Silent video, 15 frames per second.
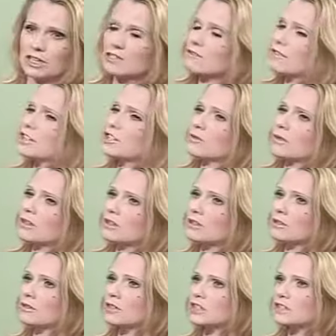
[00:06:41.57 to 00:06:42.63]
individual
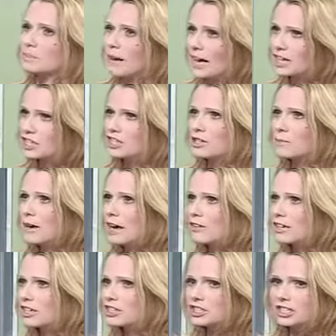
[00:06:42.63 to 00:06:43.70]
who is passionate about
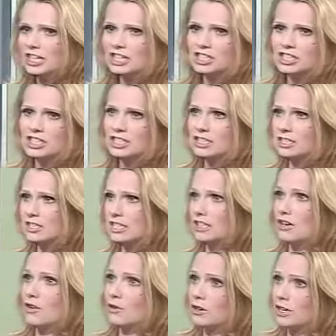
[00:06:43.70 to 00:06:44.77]
education and, you
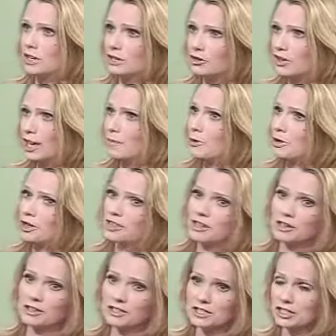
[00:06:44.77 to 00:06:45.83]
know, in your neighborhood
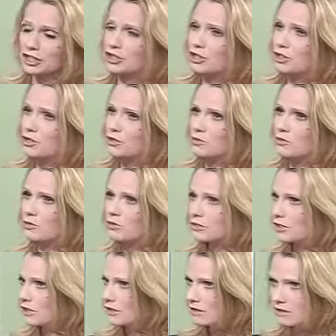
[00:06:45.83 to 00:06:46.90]
there isn't a charter school, do
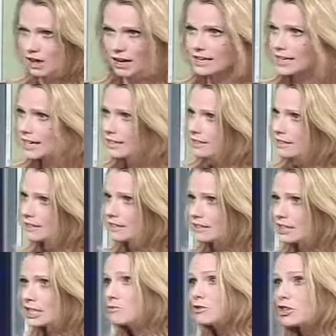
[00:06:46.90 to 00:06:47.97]
mm -hmm. you mm-hmm. contact
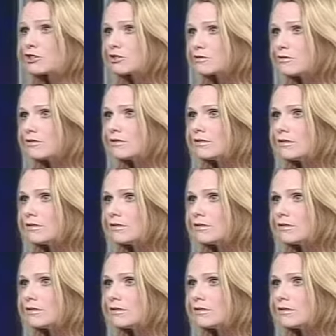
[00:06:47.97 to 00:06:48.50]
Team charter school?